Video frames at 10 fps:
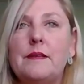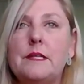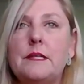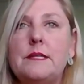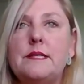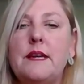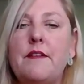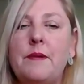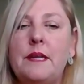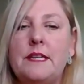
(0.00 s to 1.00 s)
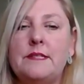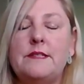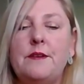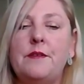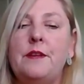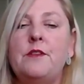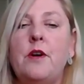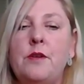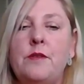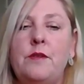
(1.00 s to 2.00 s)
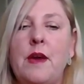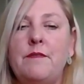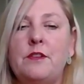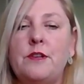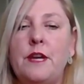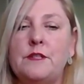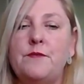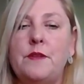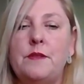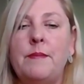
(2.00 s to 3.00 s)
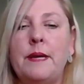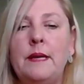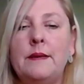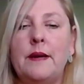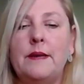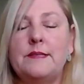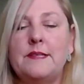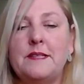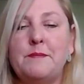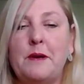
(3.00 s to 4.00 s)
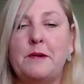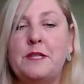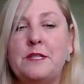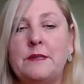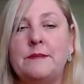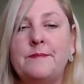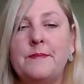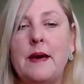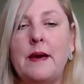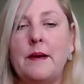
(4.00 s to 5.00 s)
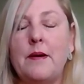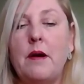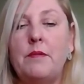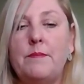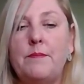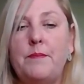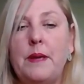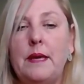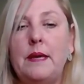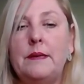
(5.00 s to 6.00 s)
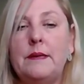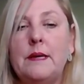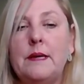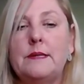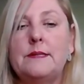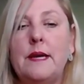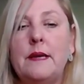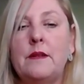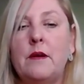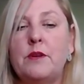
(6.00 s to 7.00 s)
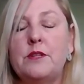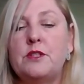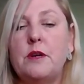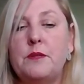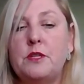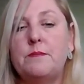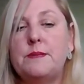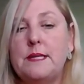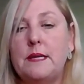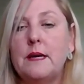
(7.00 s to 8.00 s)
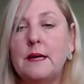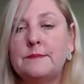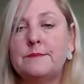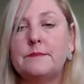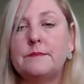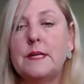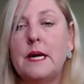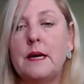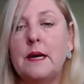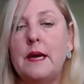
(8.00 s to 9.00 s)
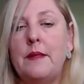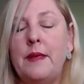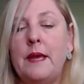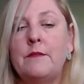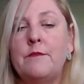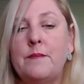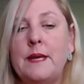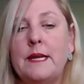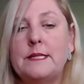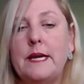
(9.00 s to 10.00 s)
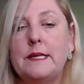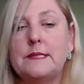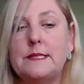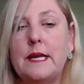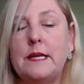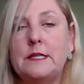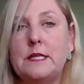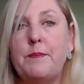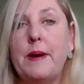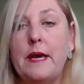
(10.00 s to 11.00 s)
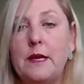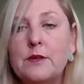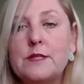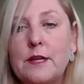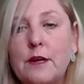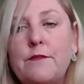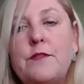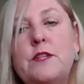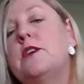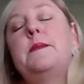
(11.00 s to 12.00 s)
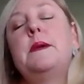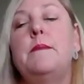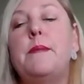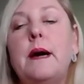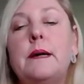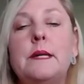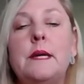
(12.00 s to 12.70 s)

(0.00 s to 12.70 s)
Does the government necessarily know that you haven't transferred the money? I guess that's my question. I would be saying that I want to stop the JobSeeker, and then from that date starting to pay yourself the JobKeeper.